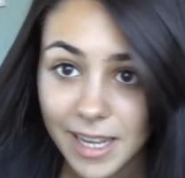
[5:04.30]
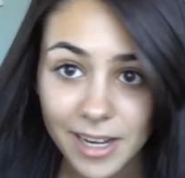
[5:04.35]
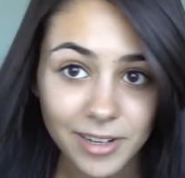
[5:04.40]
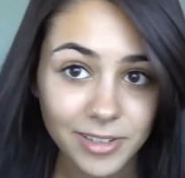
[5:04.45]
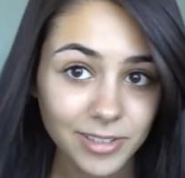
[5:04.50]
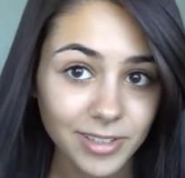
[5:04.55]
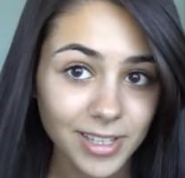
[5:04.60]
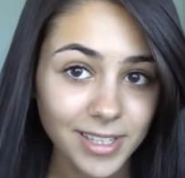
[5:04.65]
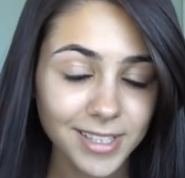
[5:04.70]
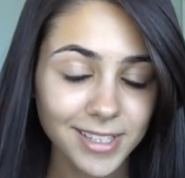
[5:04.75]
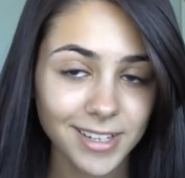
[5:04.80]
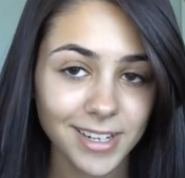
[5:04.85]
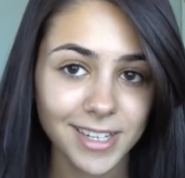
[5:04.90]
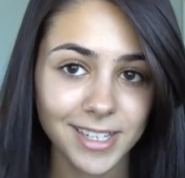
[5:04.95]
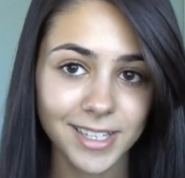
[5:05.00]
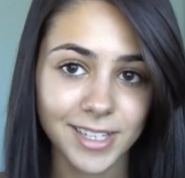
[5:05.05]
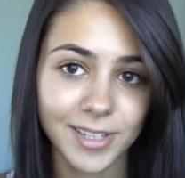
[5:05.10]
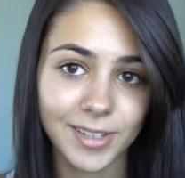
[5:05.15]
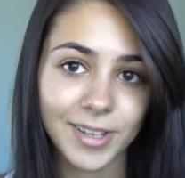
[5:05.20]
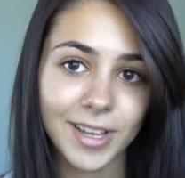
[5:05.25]
hair, so that's
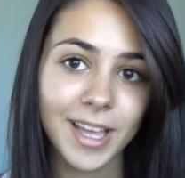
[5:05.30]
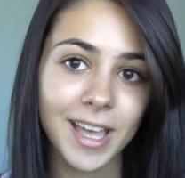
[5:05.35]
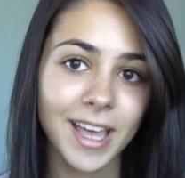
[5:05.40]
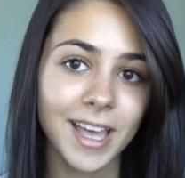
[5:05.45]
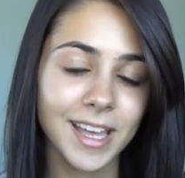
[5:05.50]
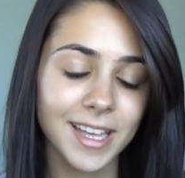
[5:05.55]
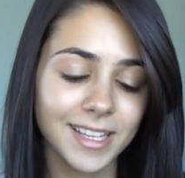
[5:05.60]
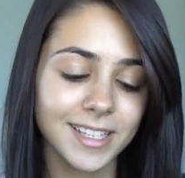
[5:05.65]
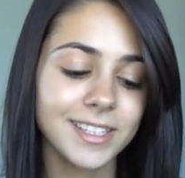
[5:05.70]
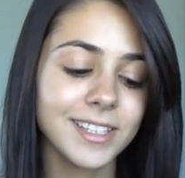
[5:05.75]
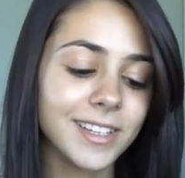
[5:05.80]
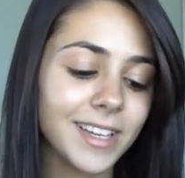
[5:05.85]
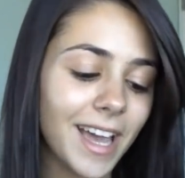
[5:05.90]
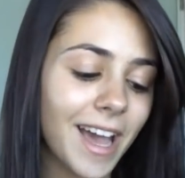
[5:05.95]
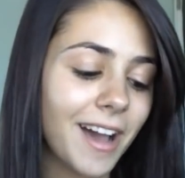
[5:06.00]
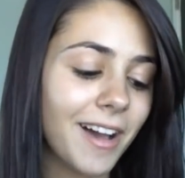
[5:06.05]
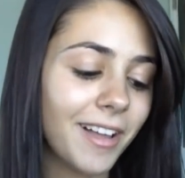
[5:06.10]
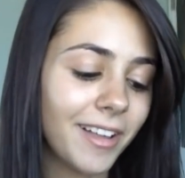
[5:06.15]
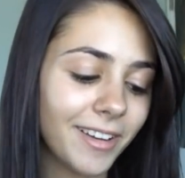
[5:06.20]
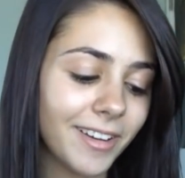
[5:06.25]
great too. So
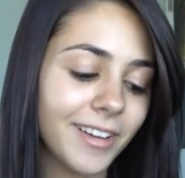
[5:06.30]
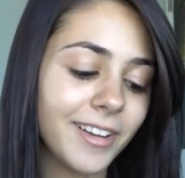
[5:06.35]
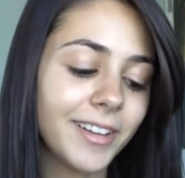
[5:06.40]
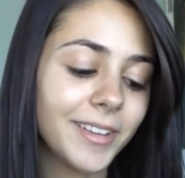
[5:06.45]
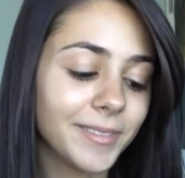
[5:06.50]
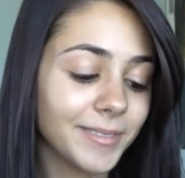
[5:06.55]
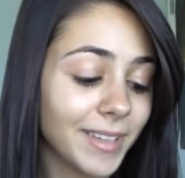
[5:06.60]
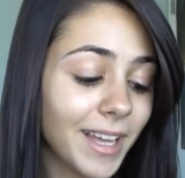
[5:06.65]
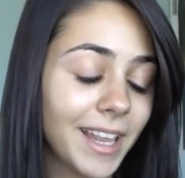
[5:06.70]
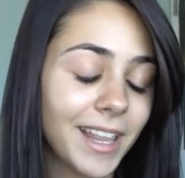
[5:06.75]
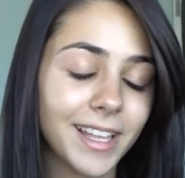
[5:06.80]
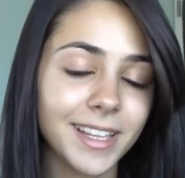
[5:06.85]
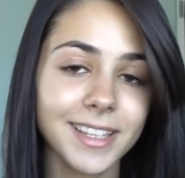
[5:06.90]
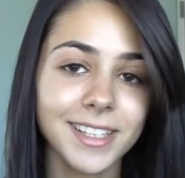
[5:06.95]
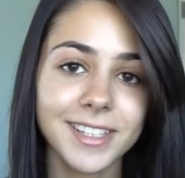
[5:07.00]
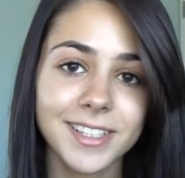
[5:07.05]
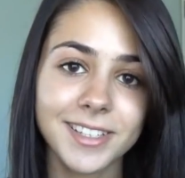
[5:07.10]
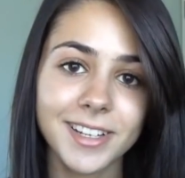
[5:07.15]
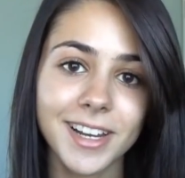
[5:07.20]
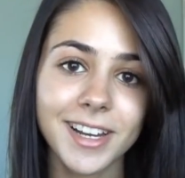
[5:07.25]
yeah, all in all, I like
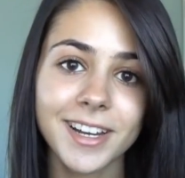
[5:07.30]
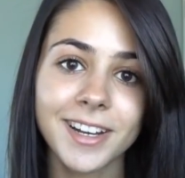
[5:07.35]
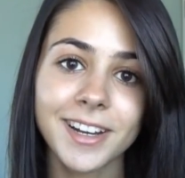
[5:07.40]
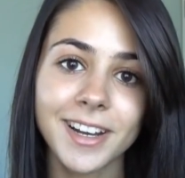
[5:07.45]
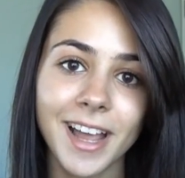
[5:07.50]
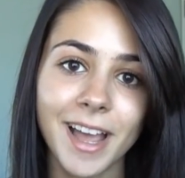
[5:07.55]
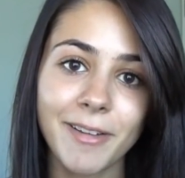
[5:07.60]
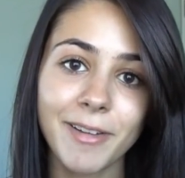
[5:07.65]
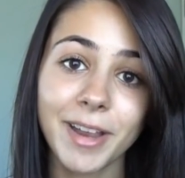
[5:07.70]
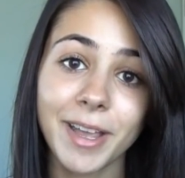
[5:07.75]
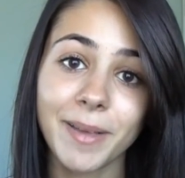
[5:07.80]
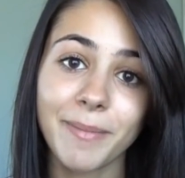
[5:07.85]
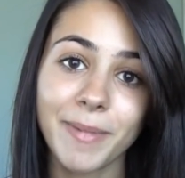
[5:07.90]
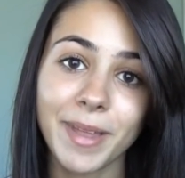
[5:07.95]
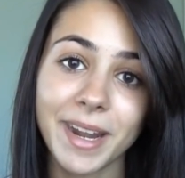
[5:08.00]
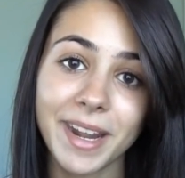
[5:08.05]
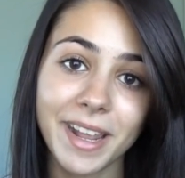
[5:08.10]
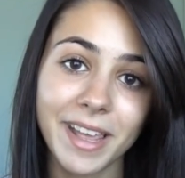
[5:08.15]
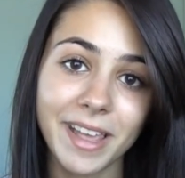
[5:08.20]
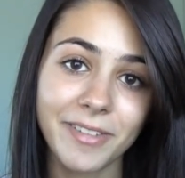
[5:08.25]
the straightener. I
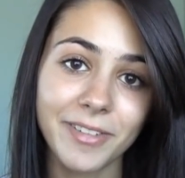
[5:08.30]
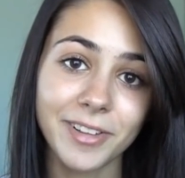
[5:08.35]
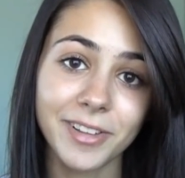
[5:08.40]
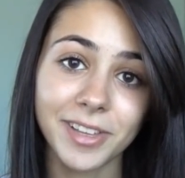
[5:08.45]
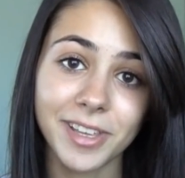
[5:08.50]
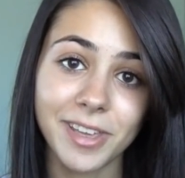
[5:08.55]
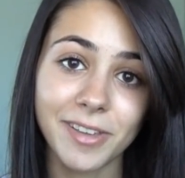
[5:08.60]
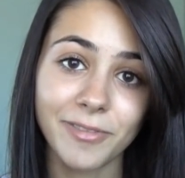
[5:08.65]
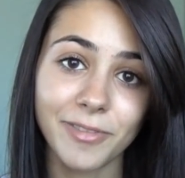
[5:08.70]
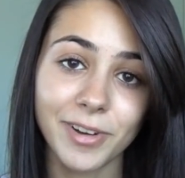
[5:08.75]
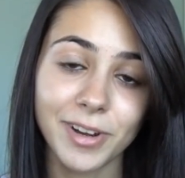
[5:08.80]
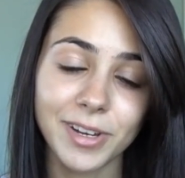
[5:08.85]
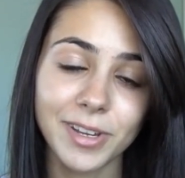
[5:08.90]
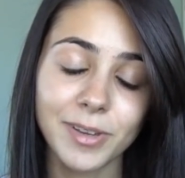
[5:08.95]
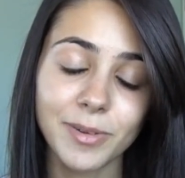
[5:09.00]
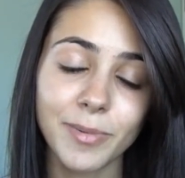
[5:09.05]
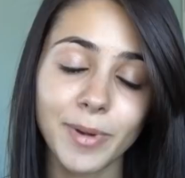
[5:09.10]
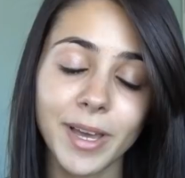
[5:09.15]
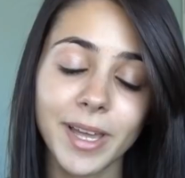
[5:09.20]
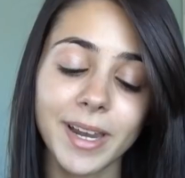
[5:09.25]
recommend it if you're looking for a
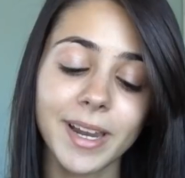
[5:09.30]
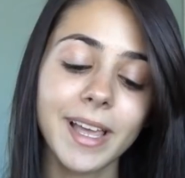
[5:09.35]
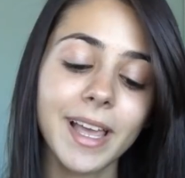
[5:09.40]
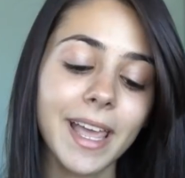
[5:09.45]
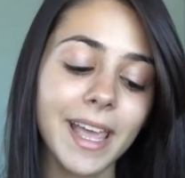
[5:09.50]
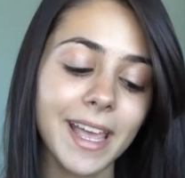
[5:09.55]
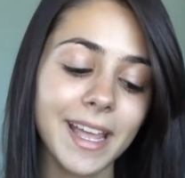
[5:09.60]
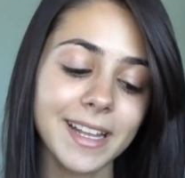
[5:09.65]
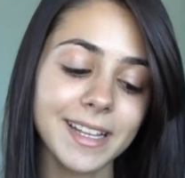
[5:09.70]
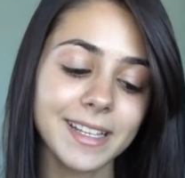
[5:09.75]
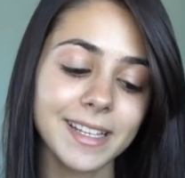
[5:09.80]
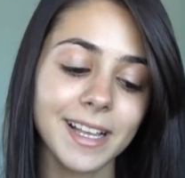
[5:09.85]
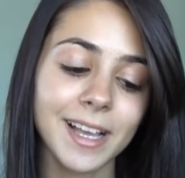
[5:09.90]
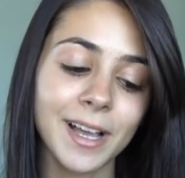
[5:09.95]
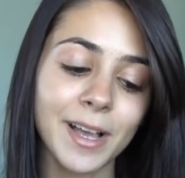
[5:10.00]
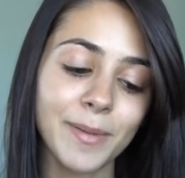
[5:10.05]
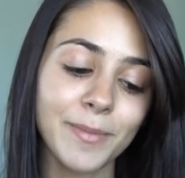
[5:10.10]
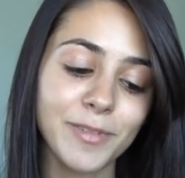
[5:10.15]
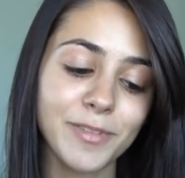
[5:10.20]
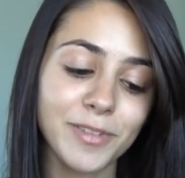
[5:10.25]
new one, and
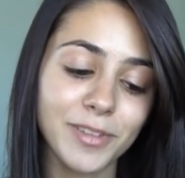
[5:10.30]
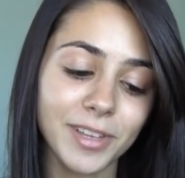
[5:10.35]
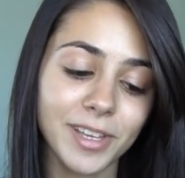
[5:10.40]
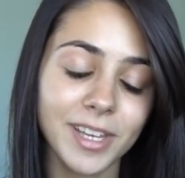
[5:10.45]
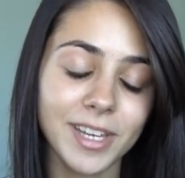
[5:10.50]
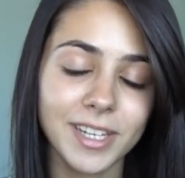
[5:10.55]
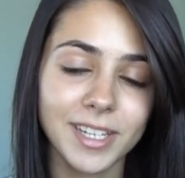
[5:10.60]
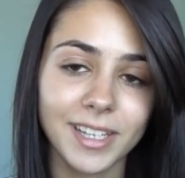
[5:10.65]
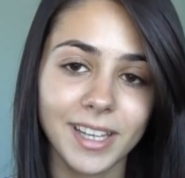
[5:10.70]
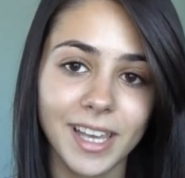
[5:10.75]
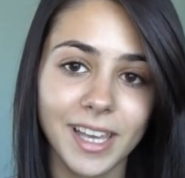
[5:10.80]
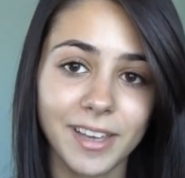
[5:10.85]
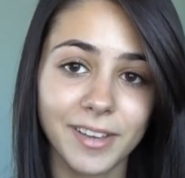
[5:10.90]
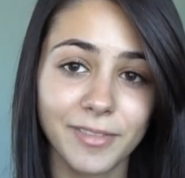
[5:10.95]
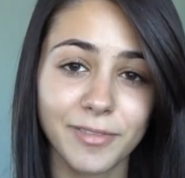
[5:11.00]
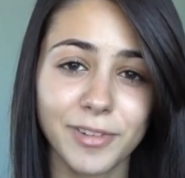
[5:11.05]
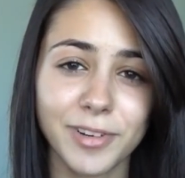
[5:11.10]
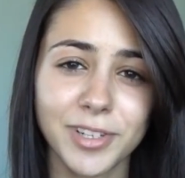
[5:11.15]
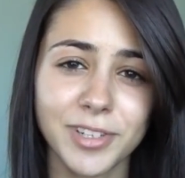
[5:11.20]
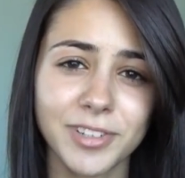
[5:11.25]
um, if you're looking to like
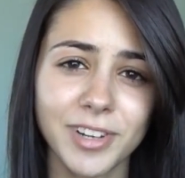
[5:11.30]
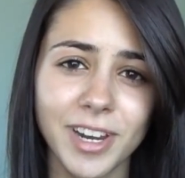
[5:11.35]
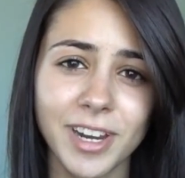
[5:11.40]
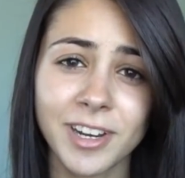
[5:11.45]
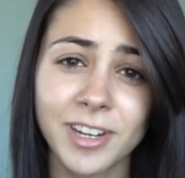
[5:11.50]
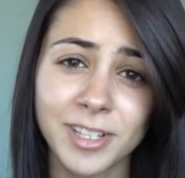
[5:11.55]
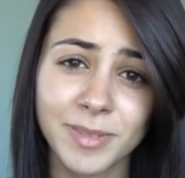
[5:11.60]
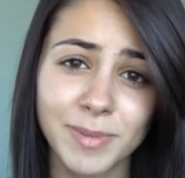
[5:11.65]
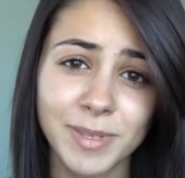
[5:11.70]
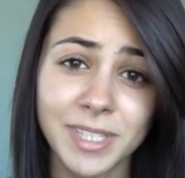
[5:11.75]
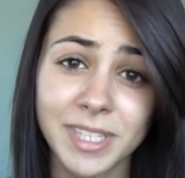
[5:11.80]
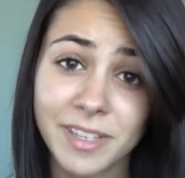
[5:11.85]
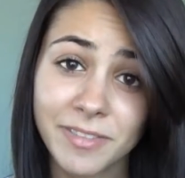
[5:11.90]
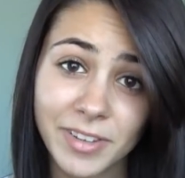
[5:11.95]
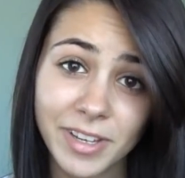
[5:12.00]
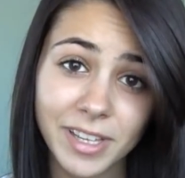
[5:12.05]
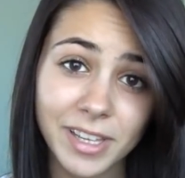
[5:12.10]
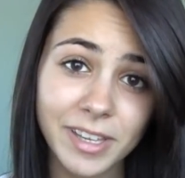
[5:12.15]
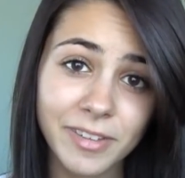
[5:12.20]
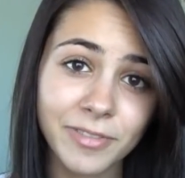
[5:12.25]
for straighteners
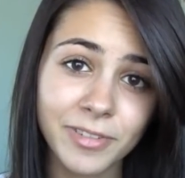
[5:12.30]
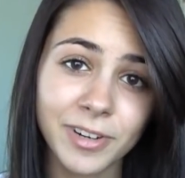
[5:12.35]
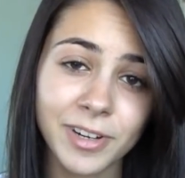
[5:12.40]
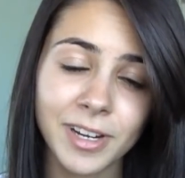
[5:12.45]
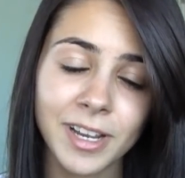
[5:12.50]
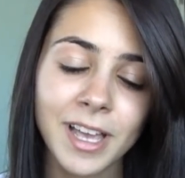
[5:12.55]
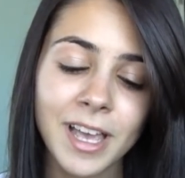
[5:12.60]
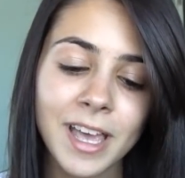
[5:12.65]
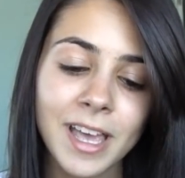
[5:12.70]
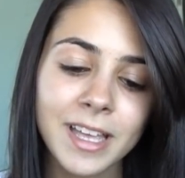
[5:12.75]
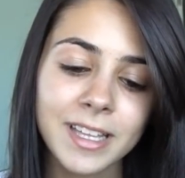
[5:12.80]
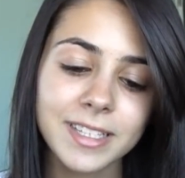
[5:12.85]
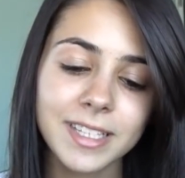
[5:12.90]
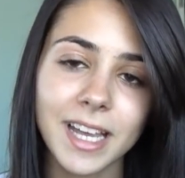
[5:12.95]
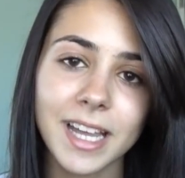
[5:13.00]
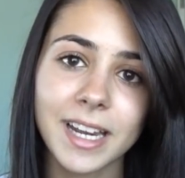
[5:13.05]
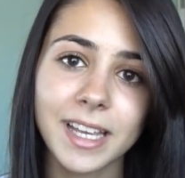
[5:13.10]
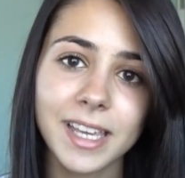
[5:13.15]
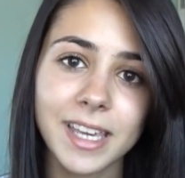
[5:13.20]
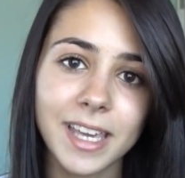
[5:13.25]
specifically for
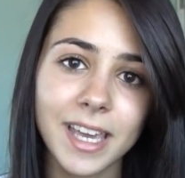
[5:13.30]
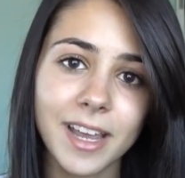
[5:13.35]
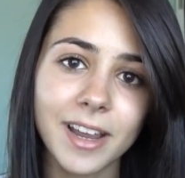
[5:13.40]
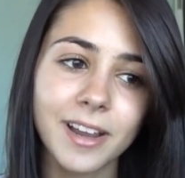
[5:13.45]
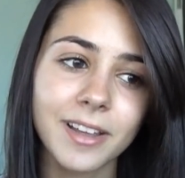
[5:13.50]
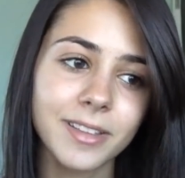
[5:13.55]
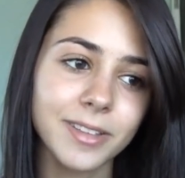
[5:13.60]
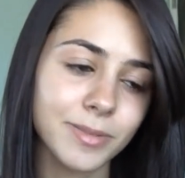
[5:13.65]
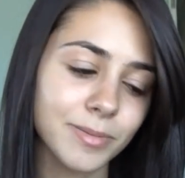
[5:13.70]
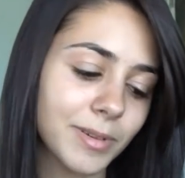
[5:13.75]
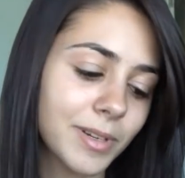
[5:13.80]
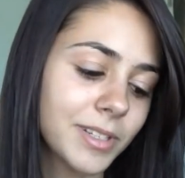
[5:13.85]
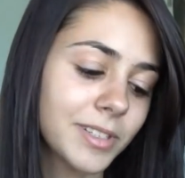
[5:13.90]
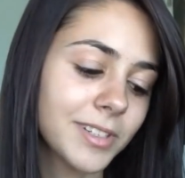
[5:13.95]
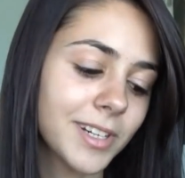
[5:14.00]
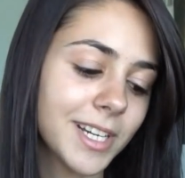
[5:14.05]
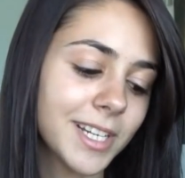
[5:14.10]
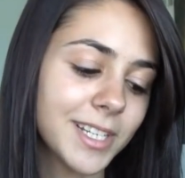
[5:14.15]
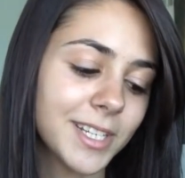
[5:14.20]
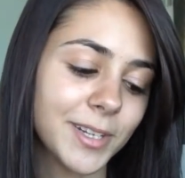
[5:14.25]
staticky hair, this works
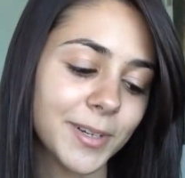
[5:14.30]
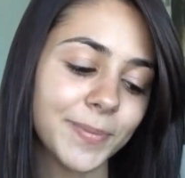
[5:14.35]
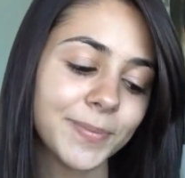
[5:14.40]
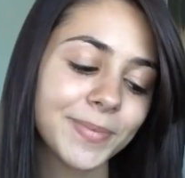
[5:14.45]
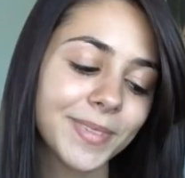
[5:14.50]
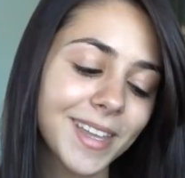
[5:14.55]
great too.